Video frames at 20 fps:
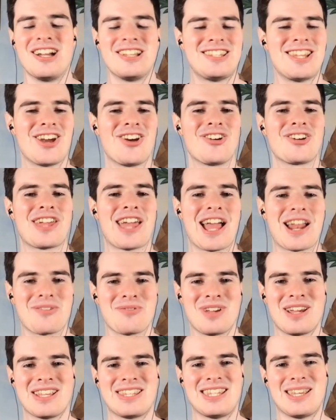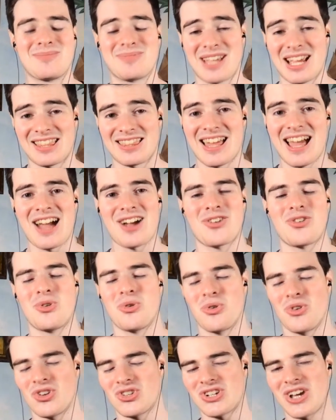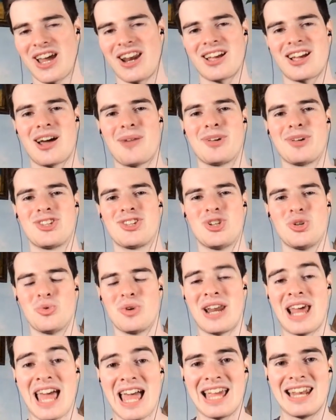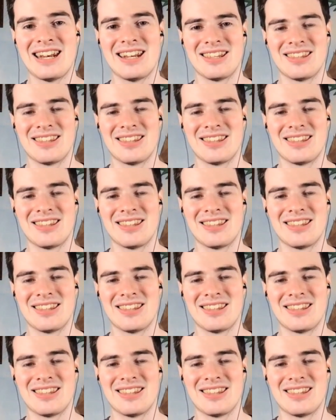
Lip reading: Derrick Henry, it seems like that core is kind of coming to an end,